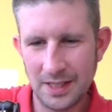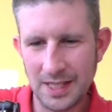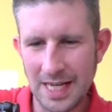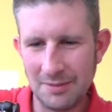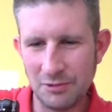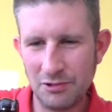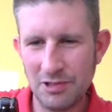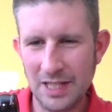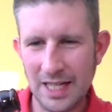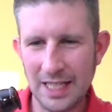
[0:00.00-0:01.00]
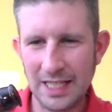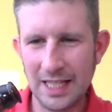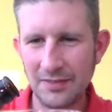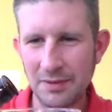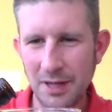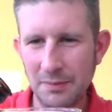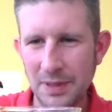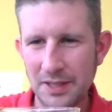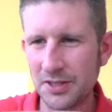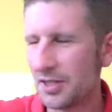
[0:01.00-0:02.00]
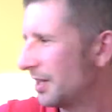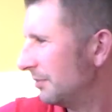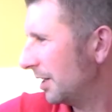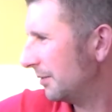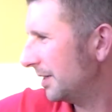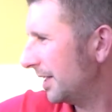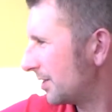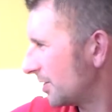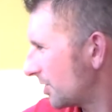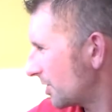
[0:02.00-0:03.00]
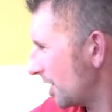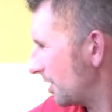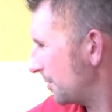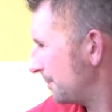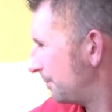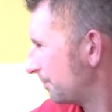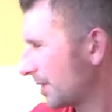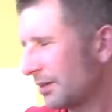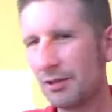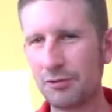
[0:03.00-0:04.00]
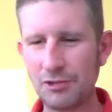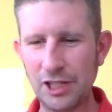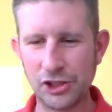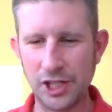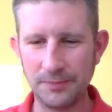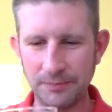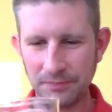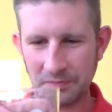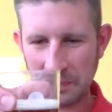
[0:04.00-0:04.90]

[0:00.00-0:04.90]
I am really loving my bitters at the moment. They're just so refreshing.